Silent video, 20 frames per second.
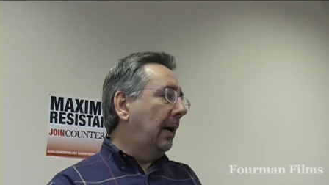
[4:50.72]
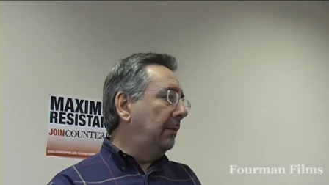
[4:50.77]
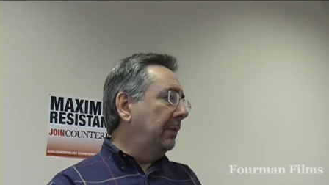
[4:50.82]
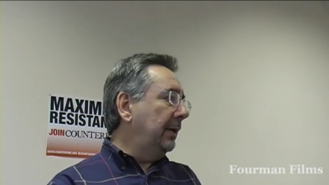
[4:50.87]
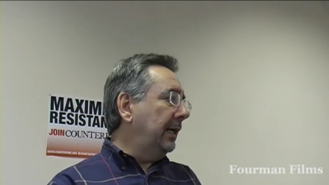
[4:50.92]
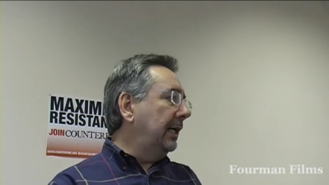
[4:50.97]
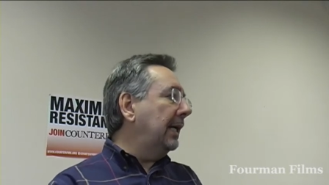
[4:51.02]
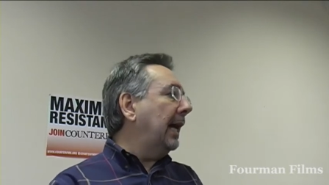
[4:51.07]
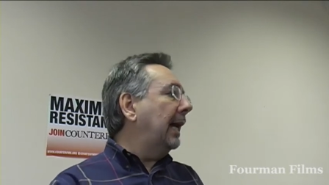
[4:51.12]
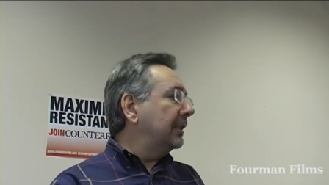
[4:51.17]

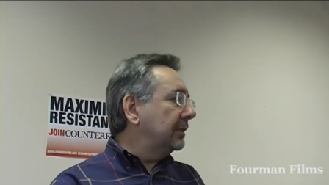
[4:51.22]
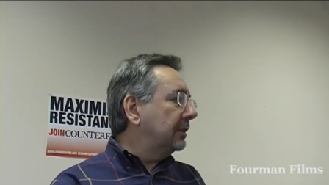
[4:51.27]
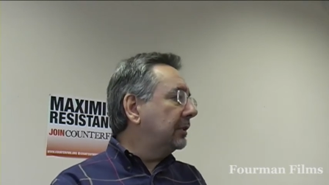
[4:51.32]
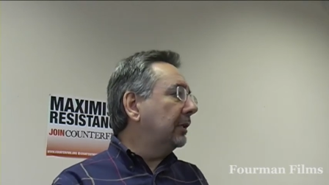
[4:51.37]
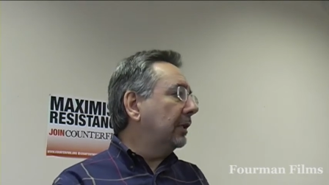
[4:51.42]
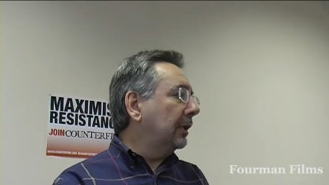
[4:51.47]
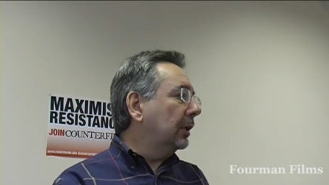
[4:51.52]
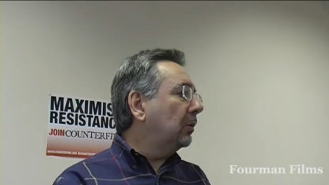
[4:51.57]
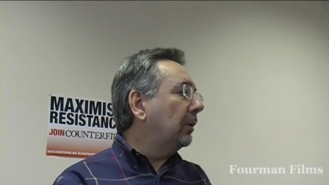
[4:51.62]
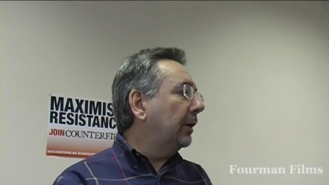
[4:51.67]
In answer
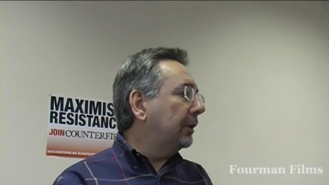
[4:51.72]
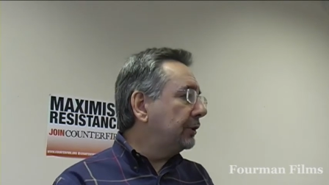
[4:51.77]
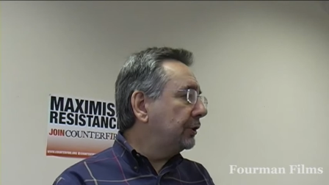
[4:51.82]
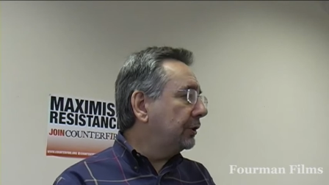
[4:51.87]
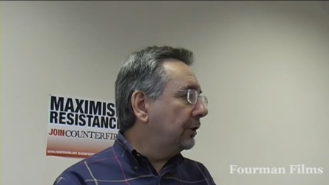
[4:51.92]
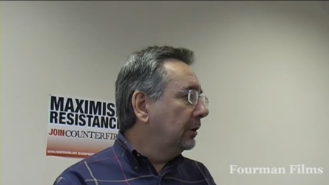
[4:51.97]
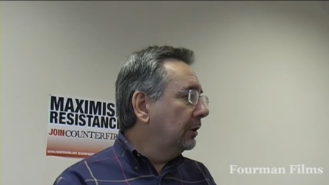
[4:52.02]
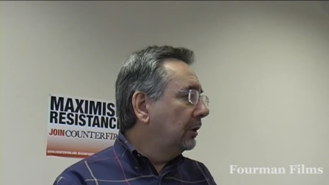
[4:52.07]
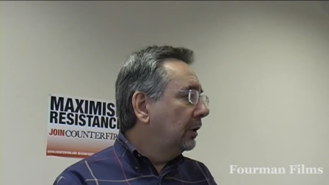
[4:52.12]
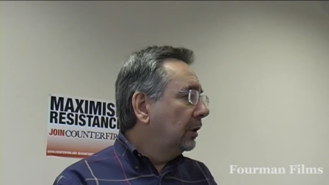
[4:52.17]
to the
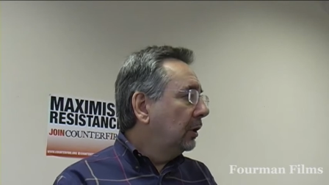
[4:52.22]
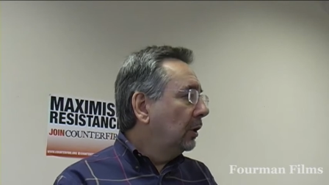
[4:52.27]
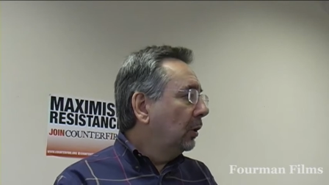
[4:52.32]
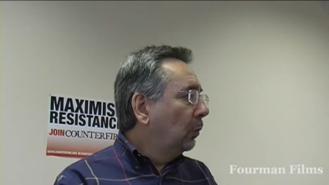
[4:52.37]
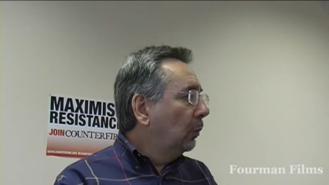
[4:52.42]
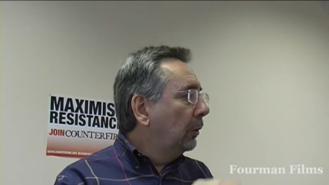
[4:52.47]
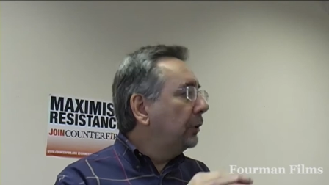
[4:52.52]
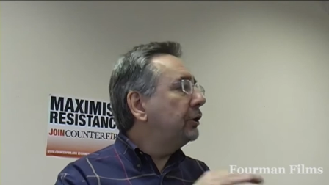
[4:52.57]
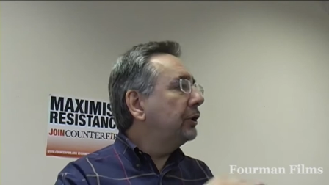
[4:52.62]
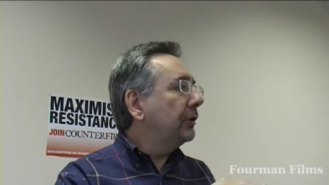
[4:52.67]
question,
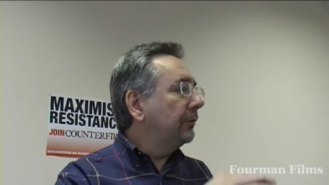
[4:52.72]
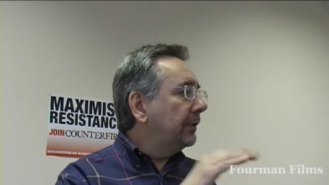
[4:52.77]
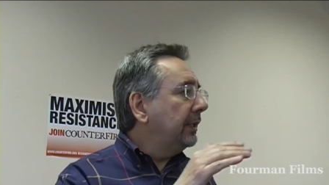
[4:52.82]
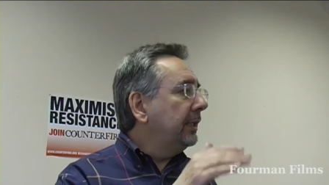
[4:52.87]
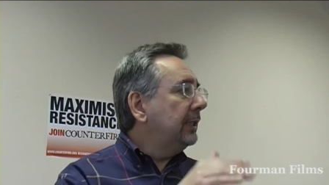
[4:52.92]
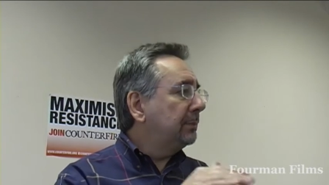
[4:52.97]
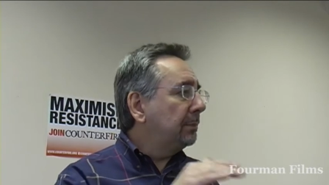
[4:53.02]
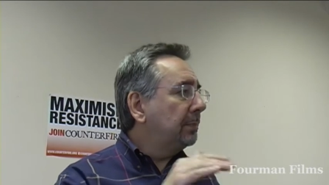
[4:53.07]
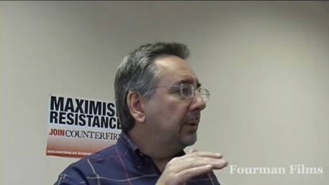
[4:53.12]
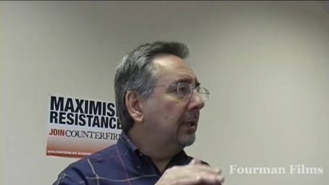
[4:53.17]
which of
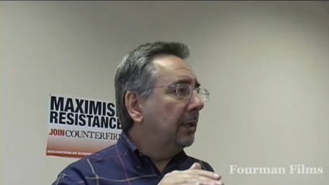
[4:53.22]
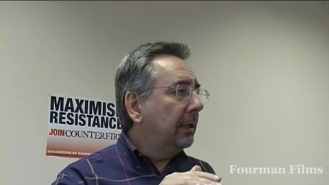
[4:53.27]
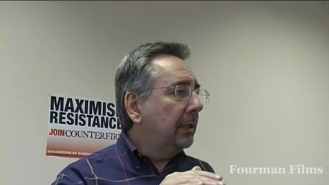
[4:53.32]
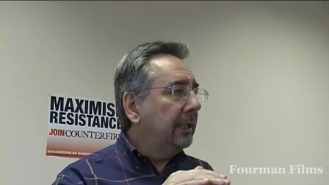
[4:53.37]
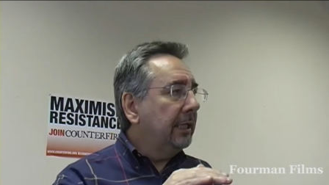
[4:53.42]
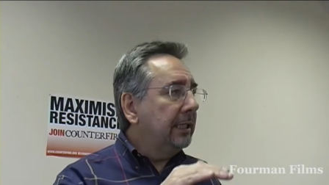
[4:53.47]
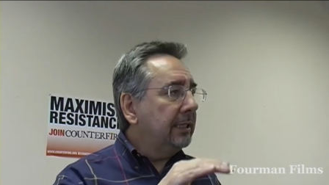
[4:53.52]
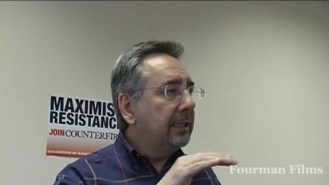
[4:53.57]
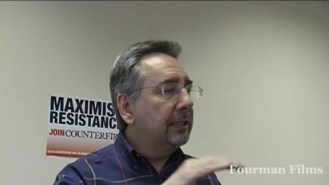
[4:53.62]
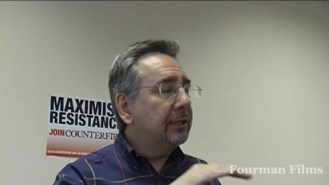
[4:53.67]
these
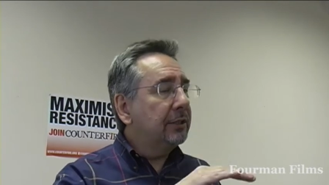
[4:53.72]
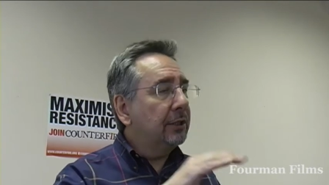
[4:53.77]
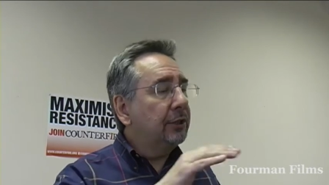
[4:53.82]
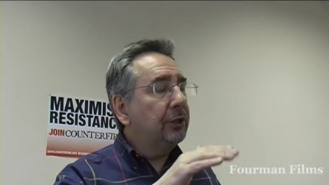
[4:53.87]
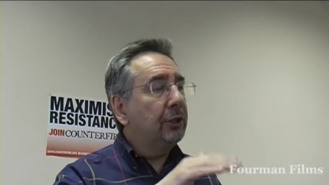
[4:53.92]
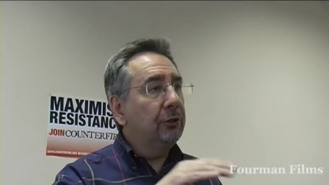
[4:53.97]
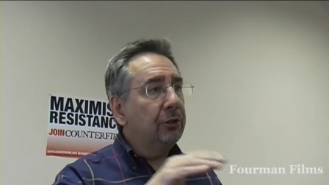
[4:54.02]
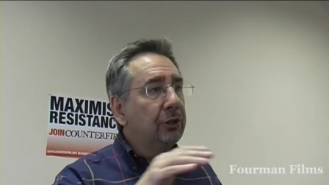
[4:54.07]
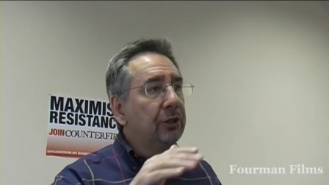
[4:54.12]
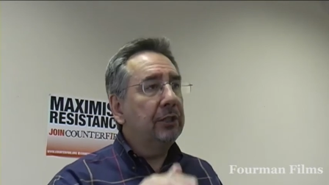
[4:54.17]

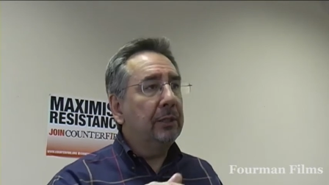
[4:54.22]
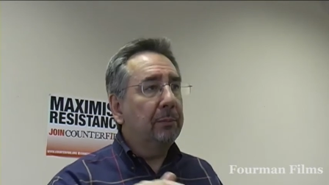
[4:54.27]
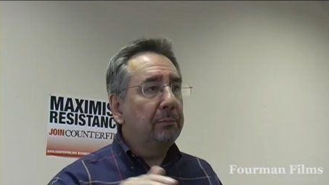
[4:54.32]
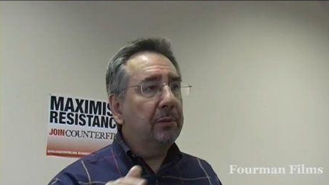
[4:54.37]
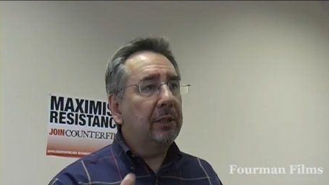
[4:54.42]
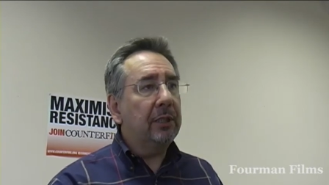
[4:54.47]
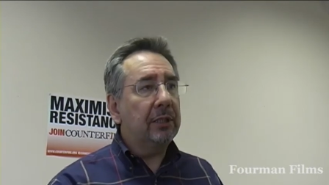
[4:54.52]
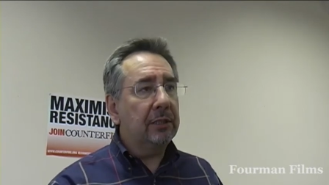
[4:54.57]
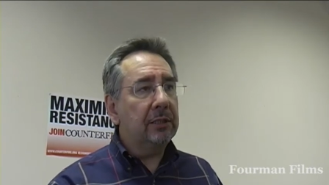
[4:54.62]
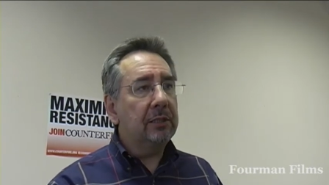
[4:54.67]
institutions in
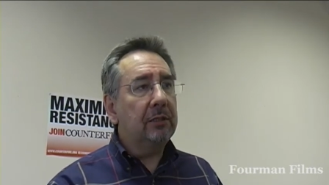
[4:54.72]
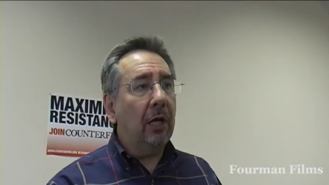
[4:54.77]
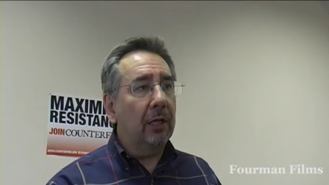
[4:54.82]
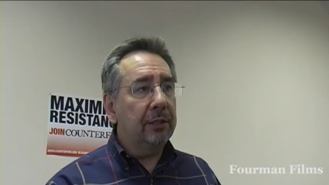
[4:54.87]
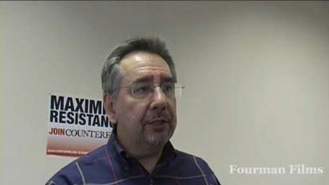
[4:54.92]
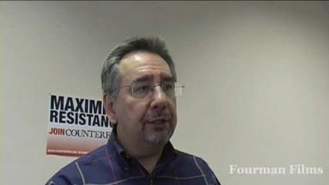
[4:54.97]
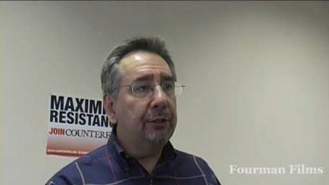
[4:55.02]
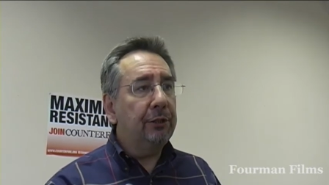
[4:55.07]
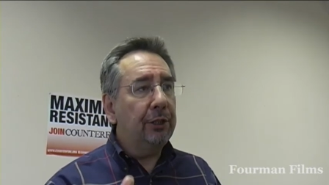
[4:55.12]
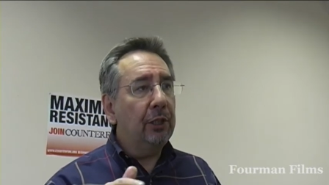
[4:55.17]
British
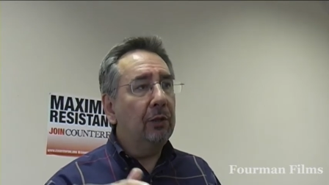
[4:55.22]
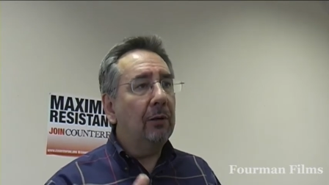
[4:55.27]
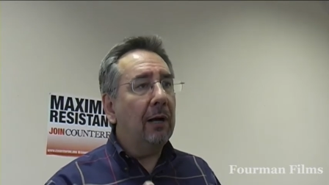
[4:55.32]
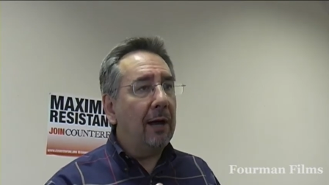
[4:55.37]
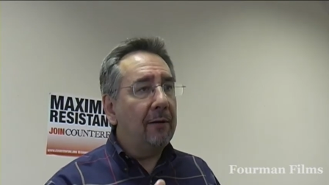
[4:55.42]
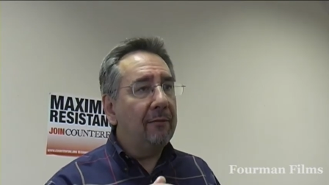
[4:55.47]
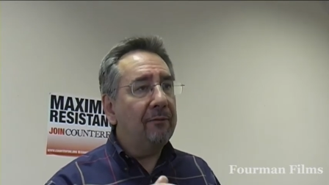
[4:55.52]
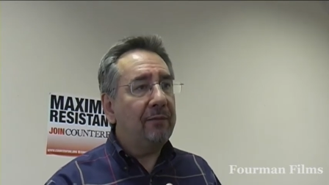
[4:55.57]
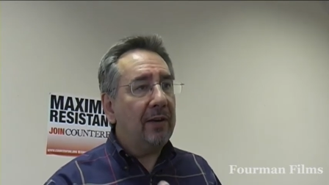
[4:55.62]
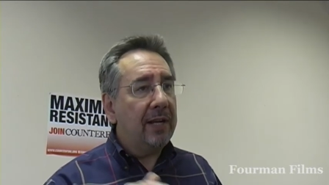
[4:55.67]
society do you
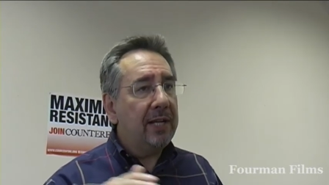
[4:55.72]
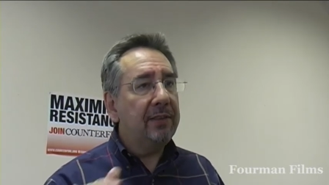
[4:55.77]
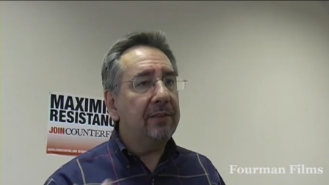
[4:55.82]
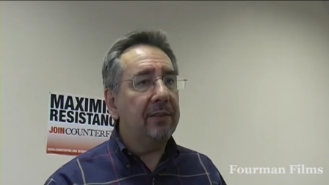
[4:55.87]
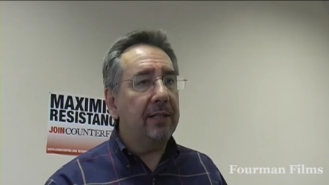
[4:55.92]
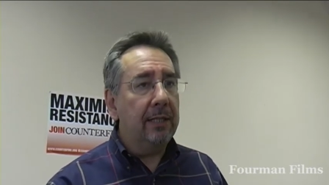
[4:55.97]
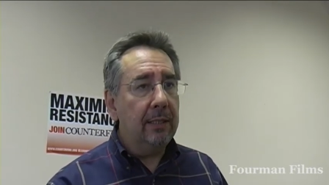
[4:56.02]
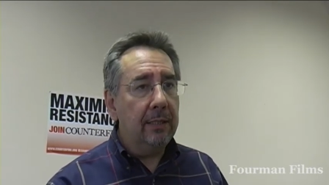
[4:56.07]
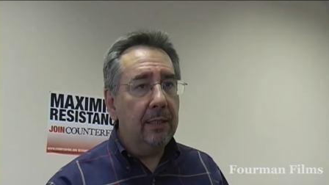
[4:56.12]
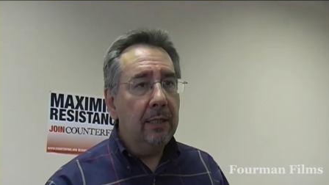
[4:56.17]
have faith
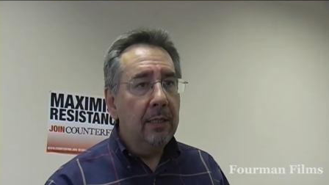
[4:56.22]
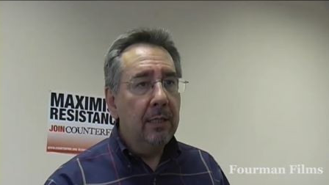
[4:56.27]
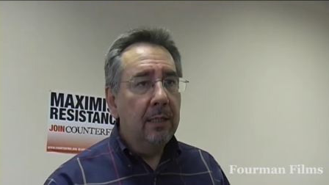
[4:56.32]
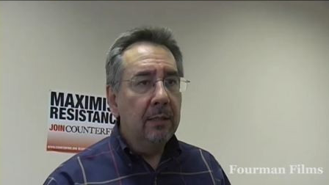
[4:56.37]
in?